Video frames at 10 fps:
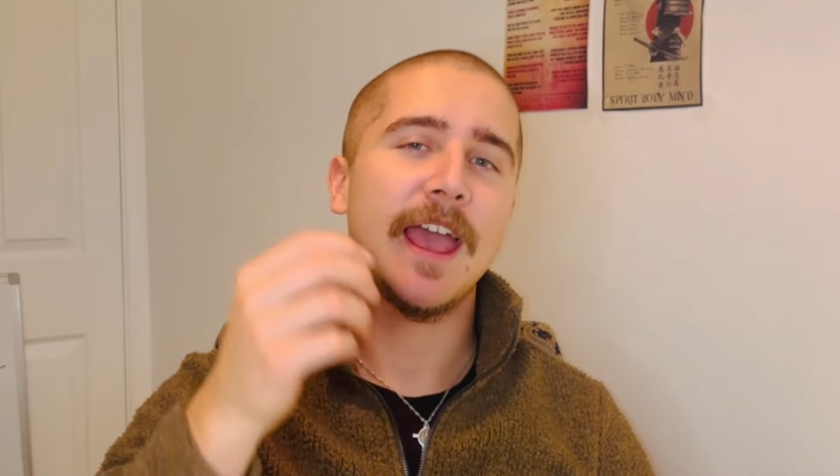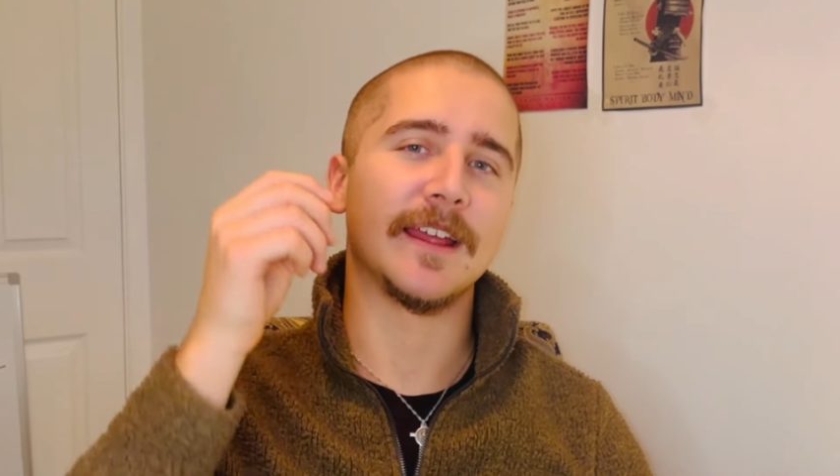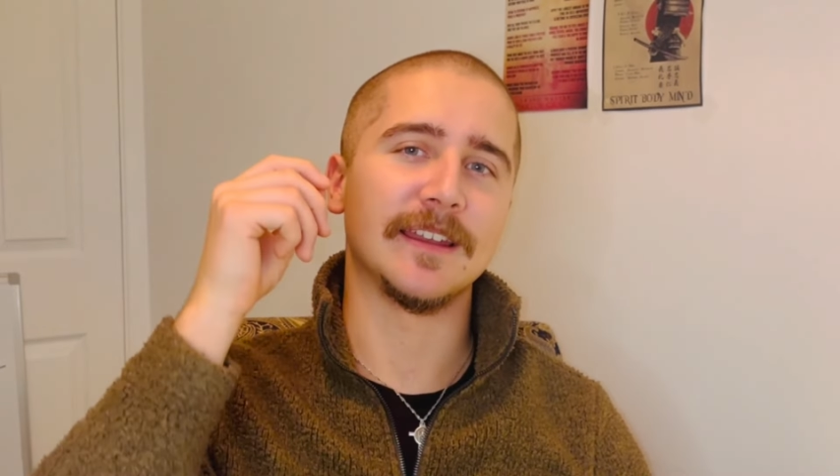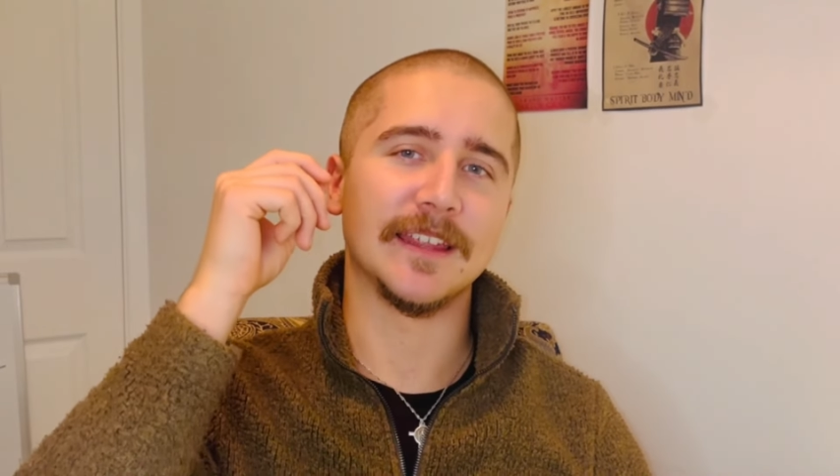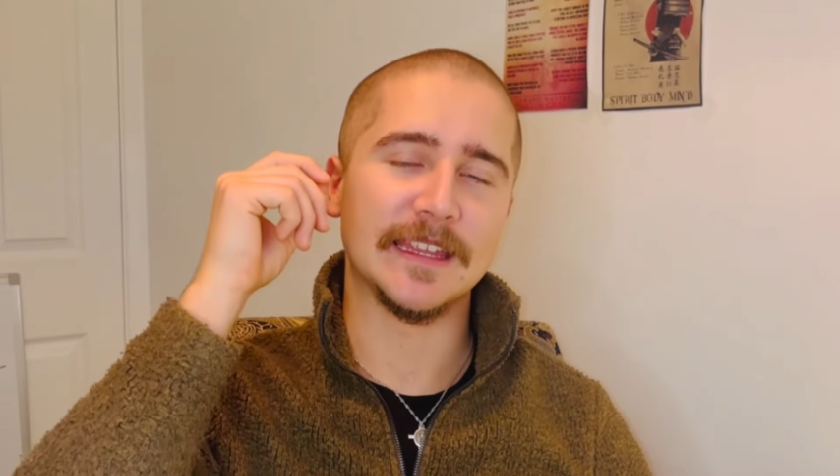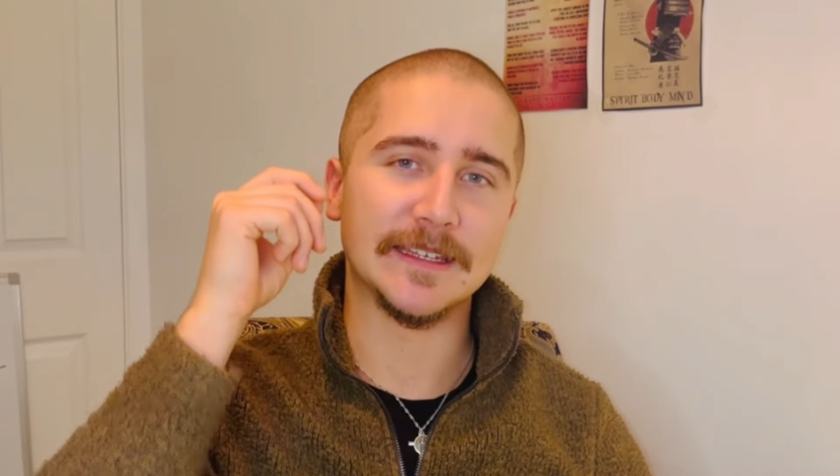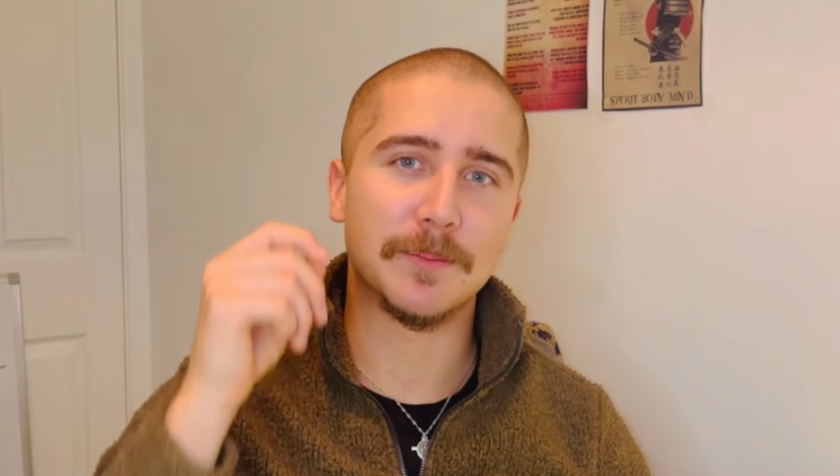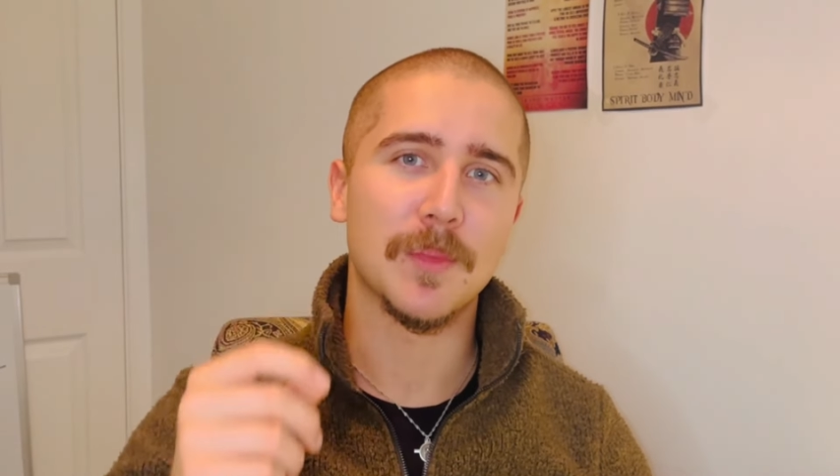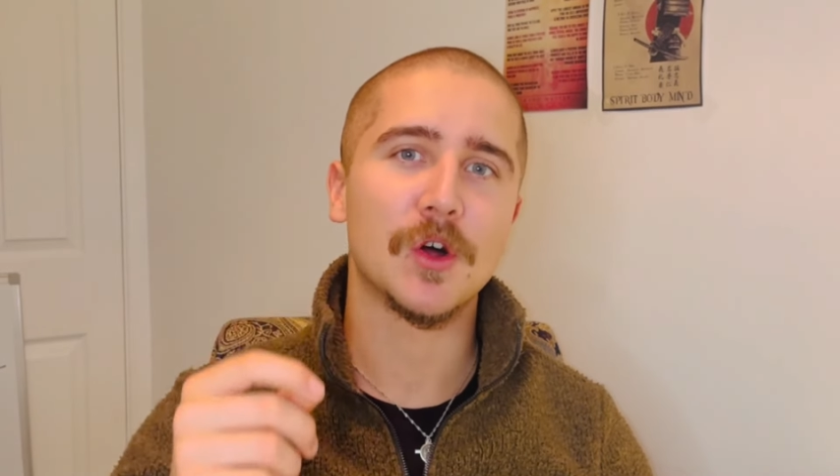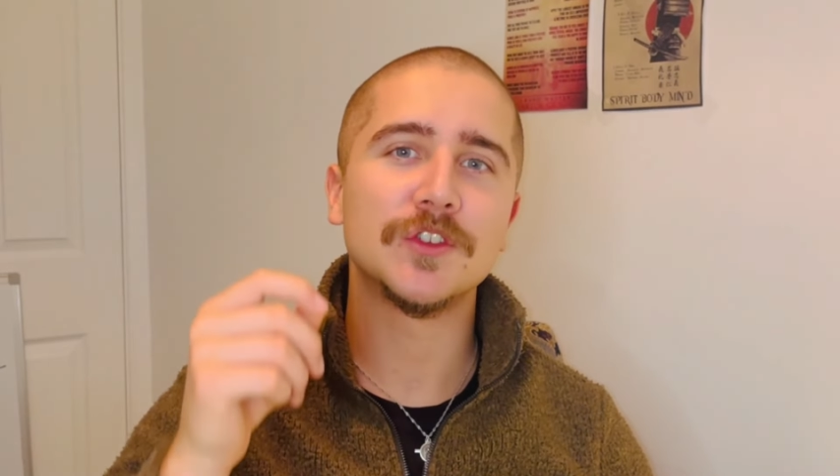and that he
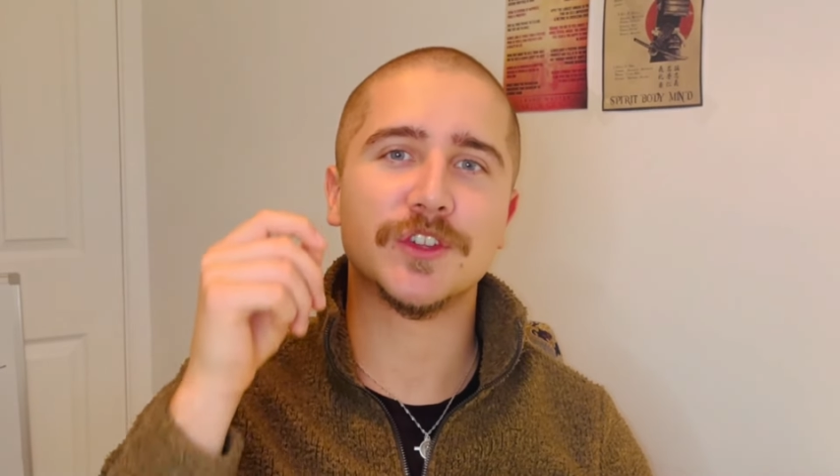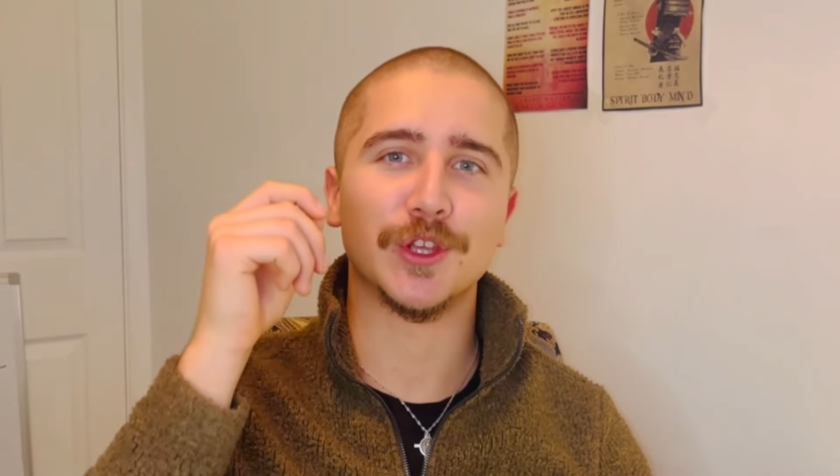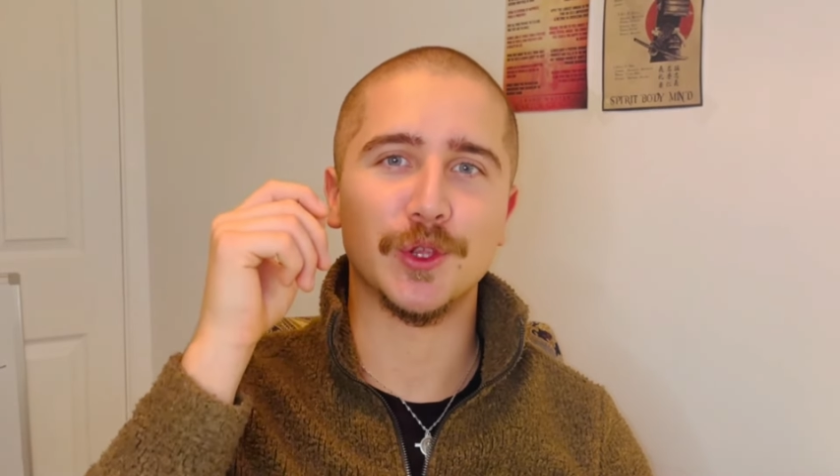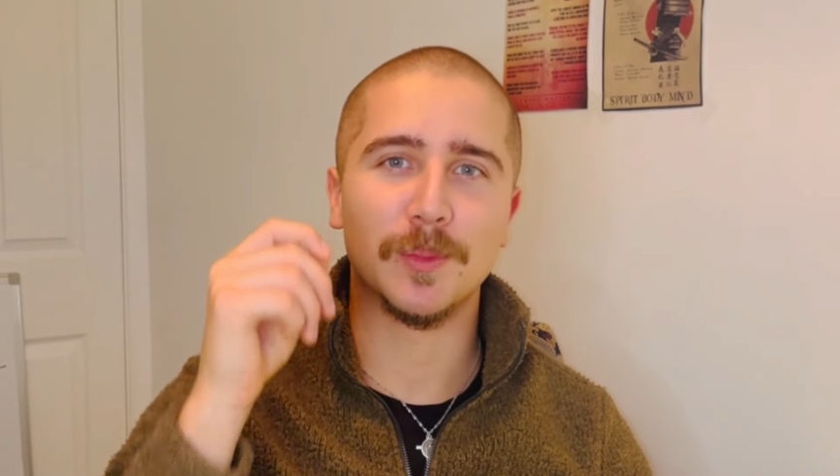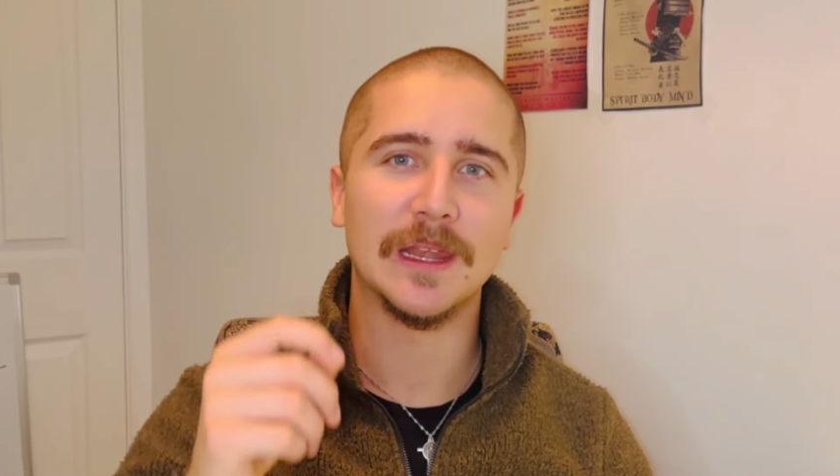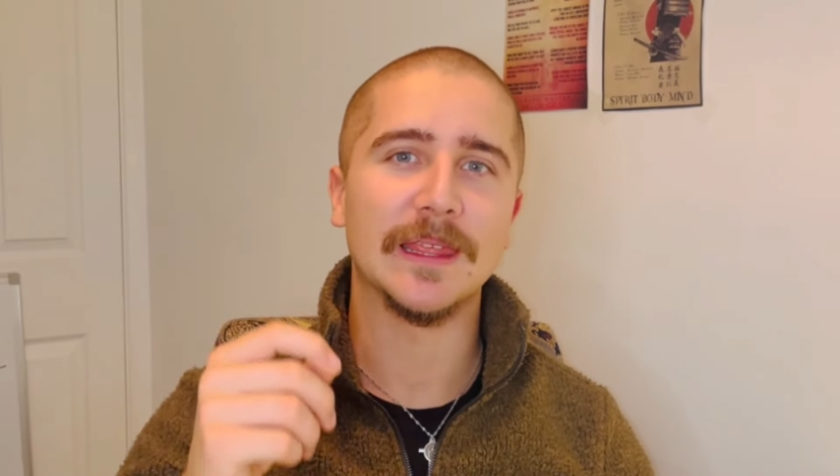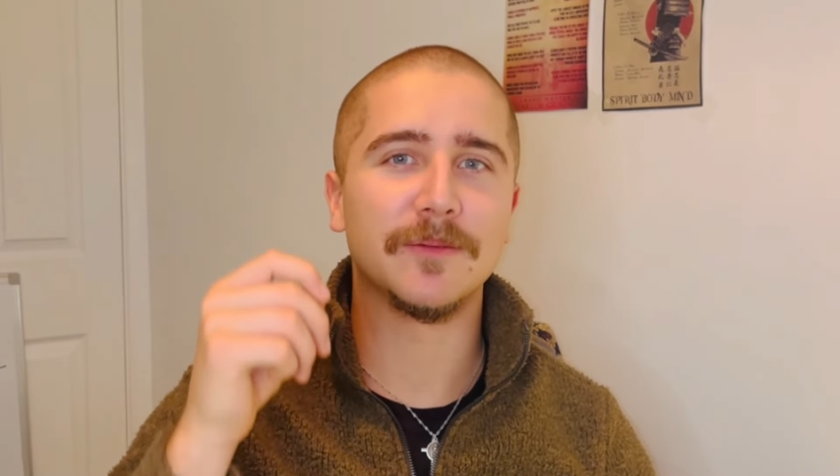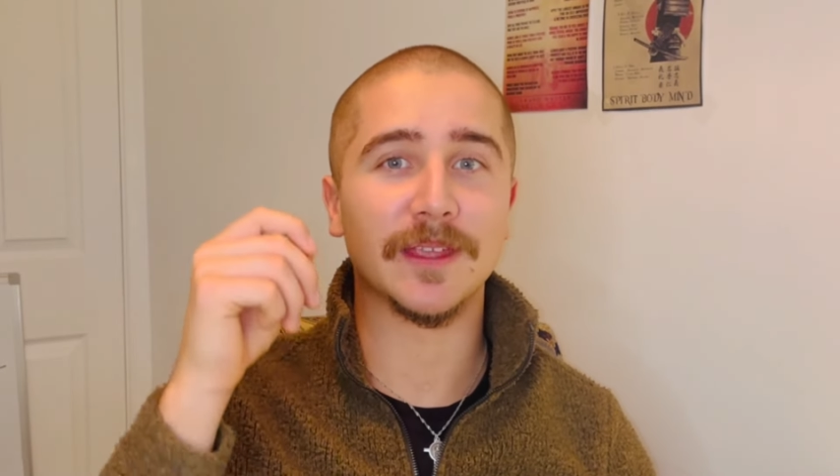demands that you believe